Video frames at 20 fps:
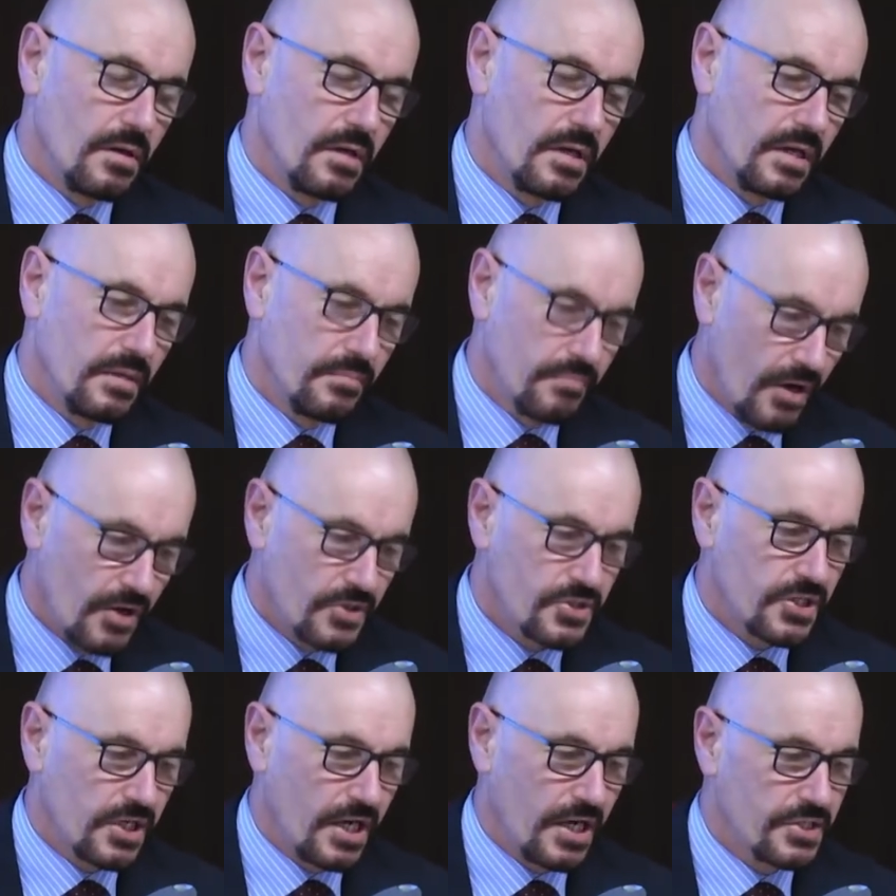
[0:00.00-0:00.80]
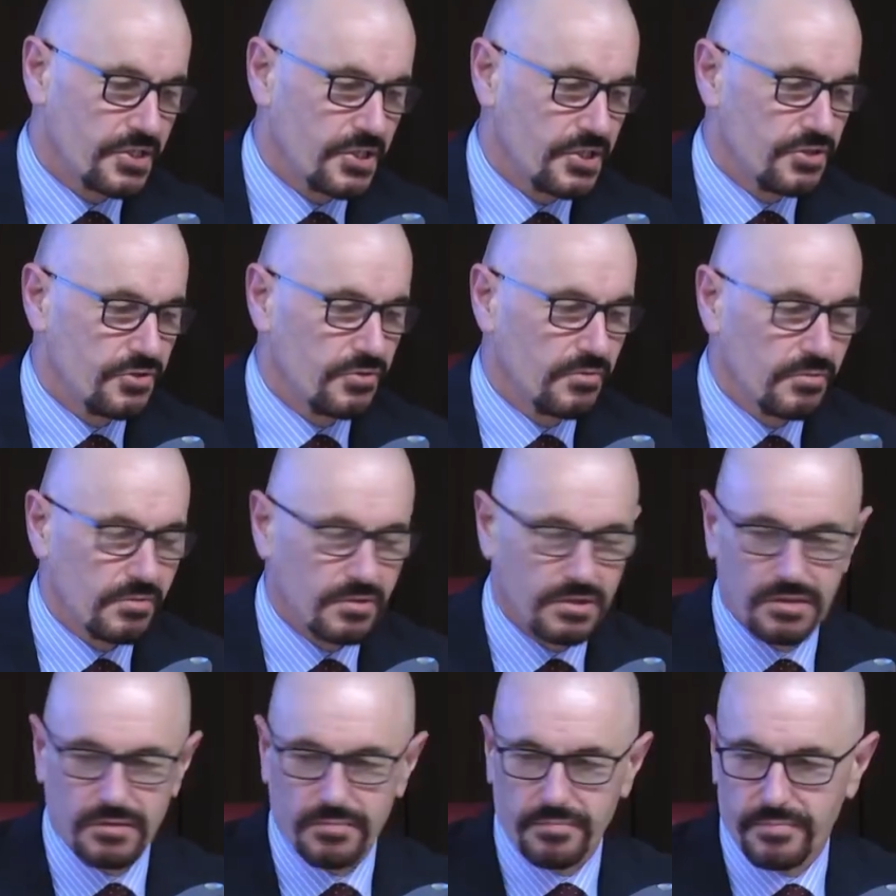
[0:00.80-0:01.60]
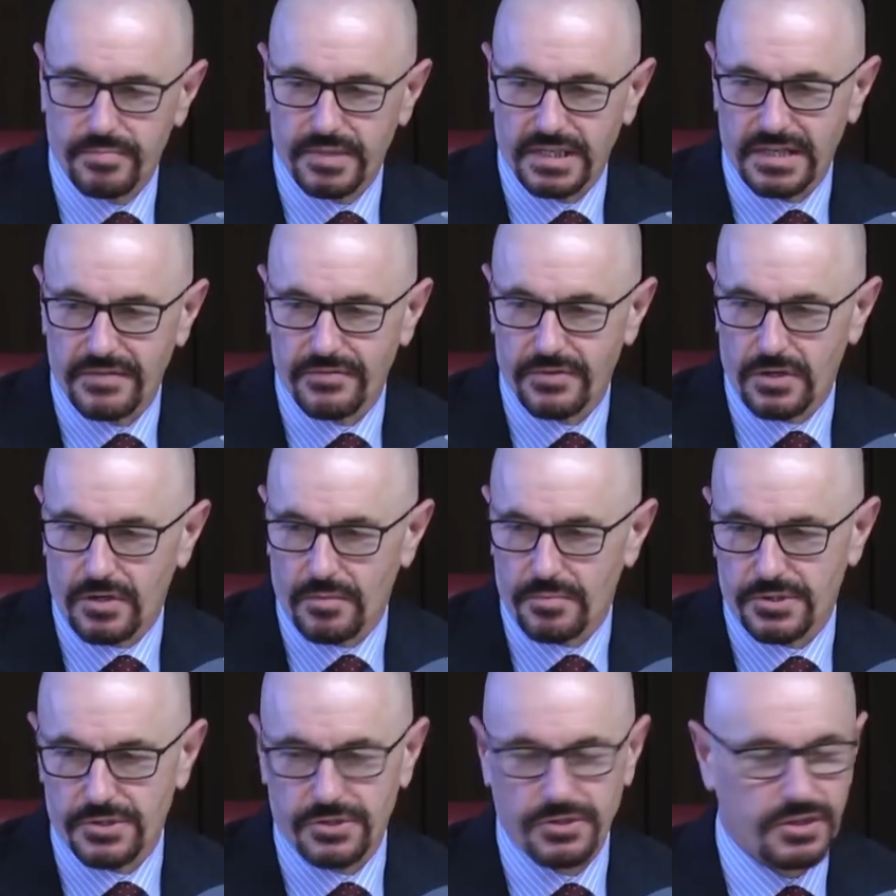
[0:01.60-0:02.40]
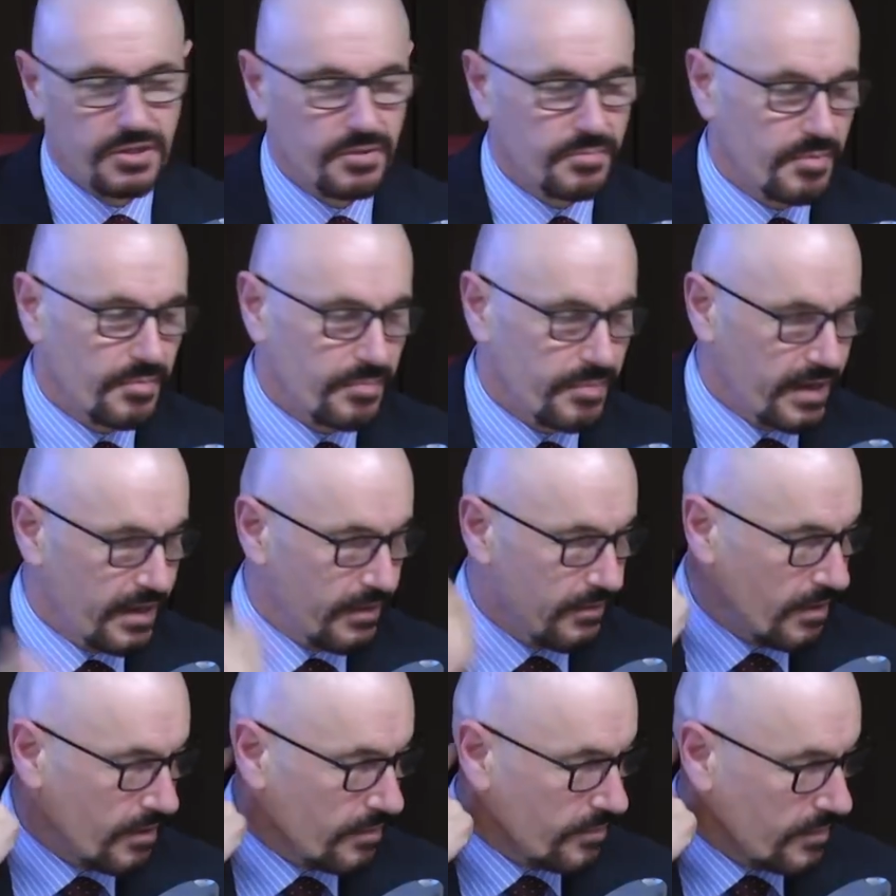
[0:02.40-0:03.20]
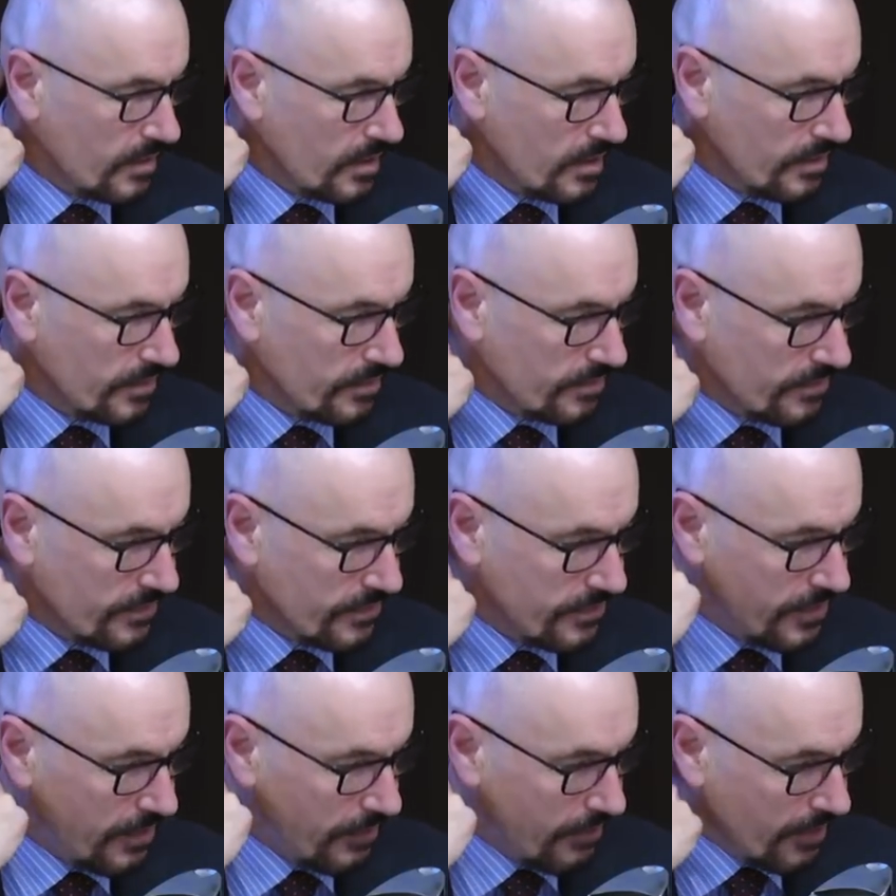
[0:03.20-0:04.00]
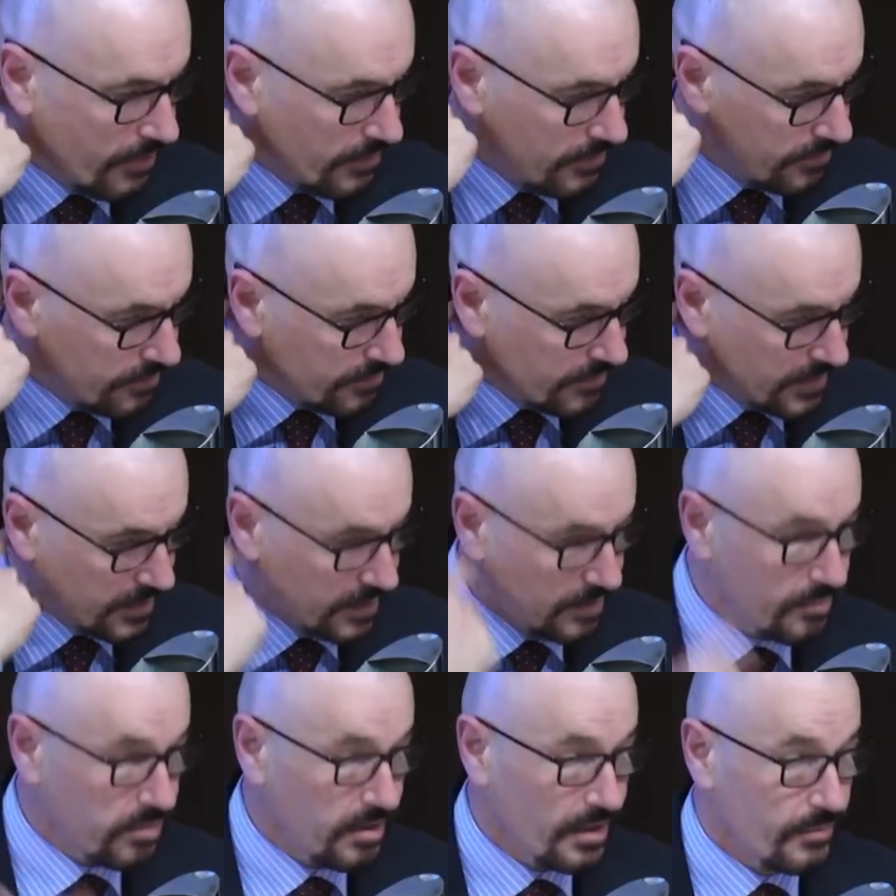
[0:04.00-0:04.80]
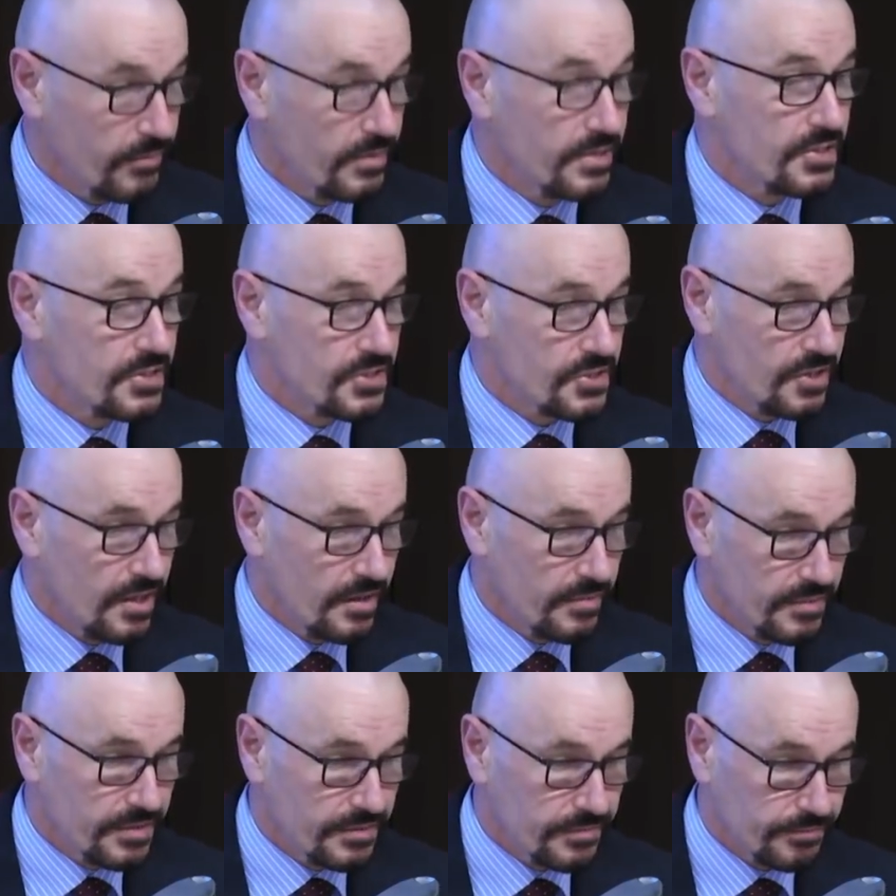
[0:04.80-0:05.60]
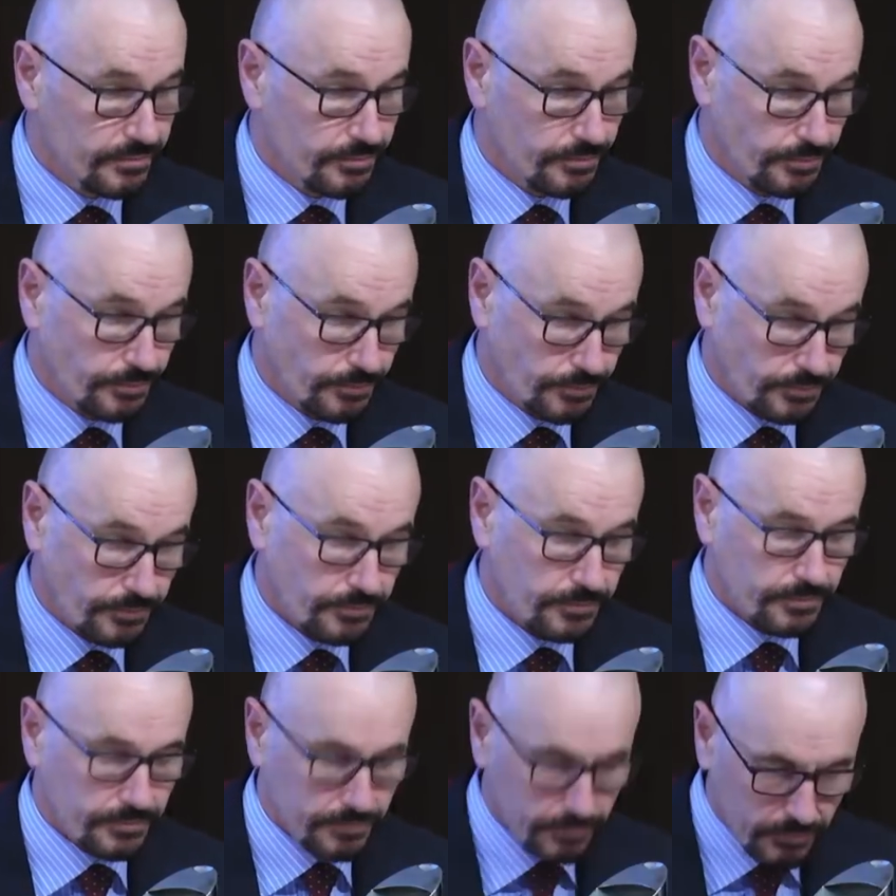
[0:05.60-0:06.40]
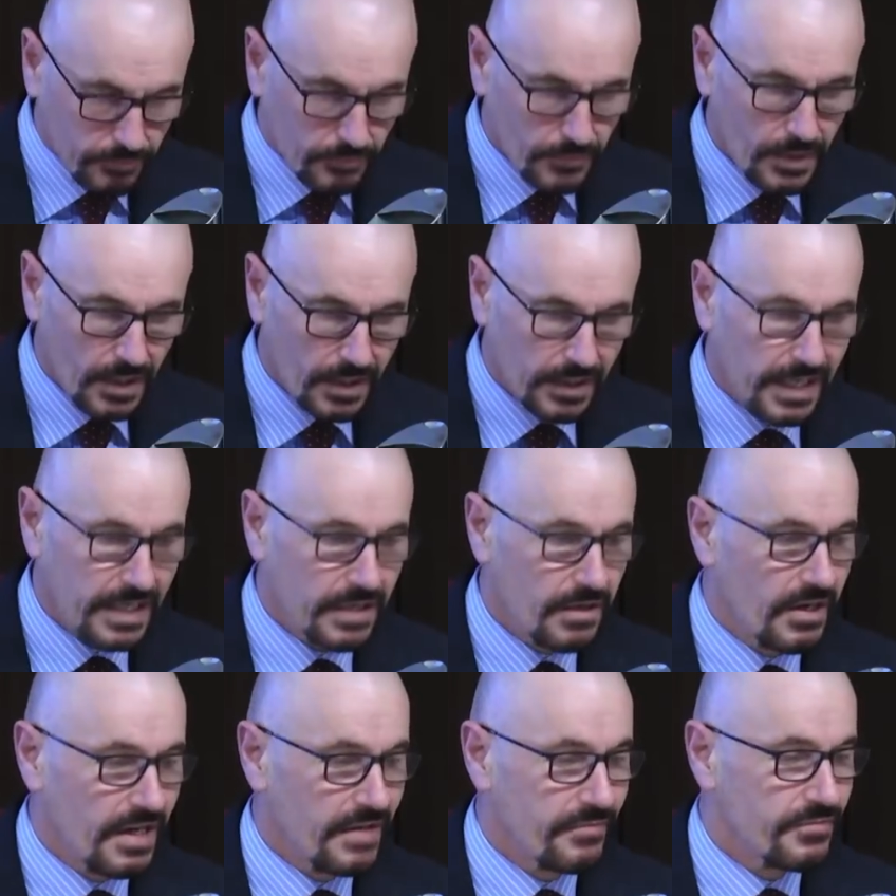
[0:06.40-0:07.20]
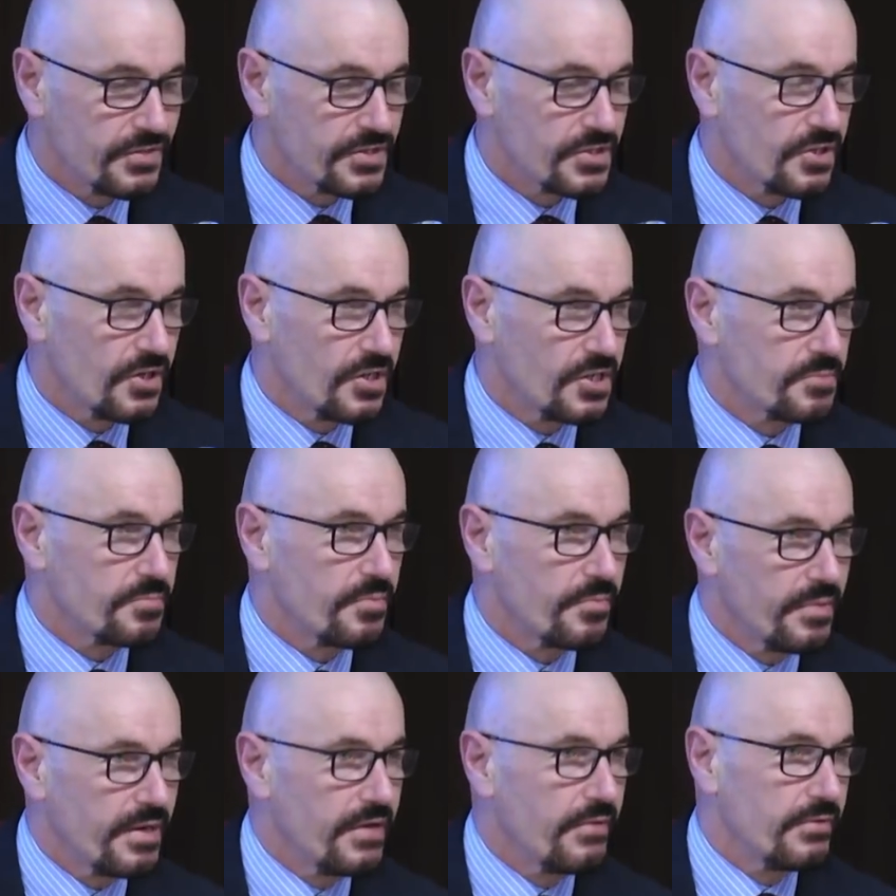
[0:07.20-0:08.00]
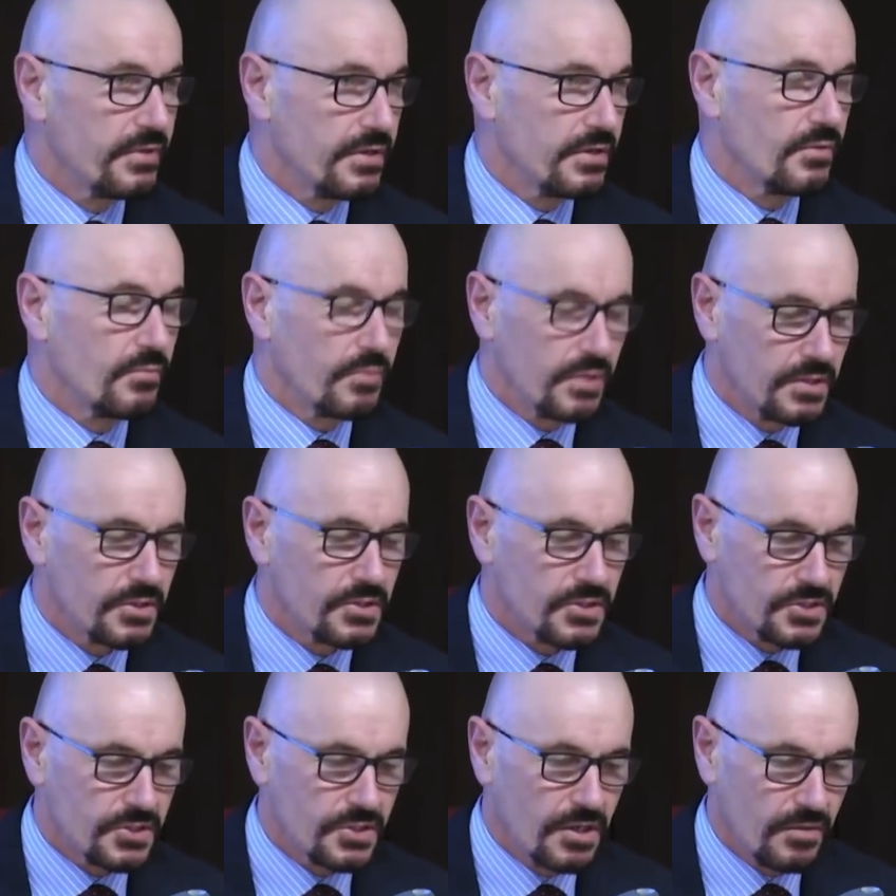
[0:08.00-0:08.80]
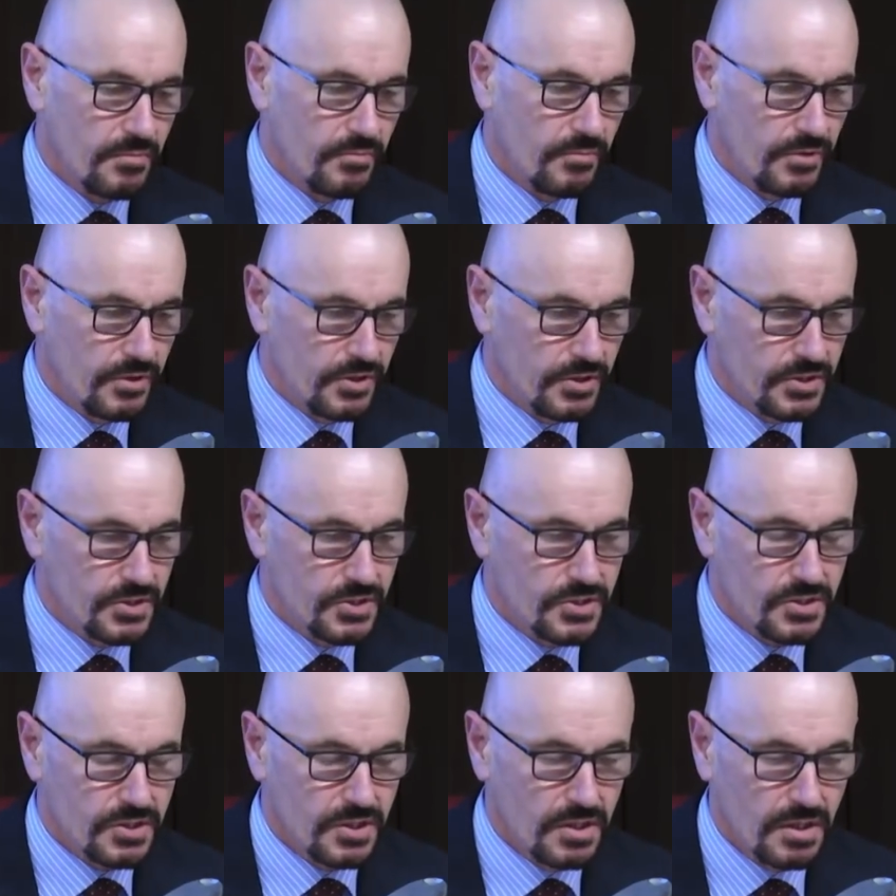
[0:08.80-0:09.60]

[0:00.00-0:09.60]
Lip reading: in most cases, you'll be given an opportunity to prepare a thorough and complete witness statement. Again, I emphasise, prepare it in the witness's own words,